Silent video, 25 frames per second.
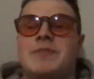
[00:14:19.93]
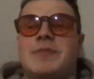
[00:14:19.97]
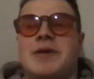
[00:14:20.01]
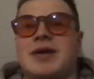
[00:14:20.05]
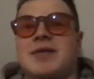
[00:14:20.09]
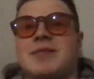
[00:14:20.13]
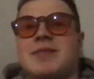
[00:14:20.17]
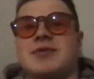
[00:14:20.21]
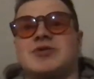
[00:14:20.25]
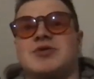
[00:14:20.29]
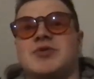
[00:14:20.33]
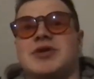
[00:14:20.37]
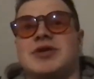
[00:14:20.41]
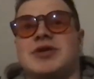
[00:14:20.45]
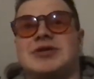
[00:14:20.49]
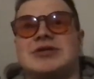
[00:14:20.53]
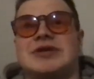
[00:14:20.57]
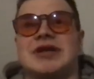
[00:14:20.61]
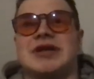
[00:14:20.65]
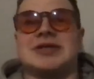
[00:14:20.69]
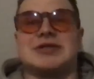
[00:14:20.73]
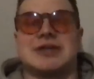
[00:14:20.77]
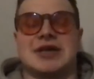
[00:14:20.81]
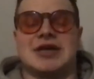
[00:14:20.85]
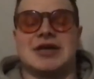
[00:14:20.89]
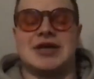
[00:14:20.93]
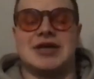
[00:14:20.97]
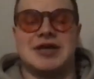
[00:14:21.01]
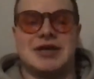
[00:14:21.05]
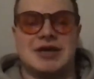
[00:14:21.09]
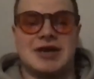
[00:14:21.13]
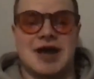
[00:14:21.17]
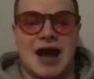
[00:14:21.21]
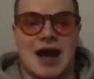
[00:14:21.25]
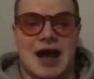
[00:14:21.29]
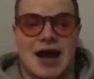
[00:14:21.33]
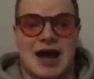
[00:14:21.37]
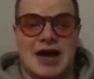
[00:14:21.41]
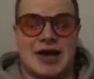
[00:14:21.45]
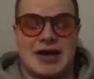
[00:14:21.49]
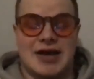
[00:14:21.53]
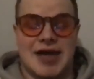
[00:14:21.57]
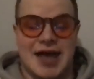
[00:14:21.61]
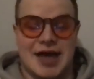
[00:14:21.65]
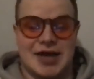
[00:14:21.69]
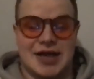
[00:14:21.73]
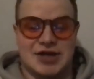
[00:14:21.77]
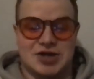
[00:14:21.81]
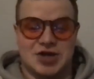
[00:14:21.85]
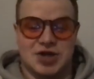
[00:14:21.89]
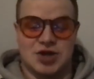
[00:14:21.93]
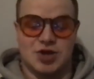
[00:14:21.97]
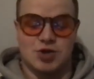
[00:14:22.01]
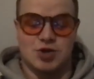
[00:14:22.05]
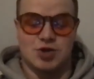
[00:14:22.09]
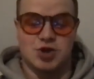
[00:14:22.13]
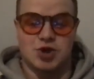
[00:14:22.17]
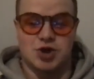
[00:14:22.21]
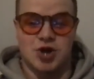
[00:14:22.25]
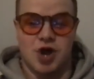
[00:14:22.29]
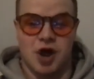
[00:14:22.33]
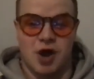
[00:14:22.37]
pick between intensity and execution,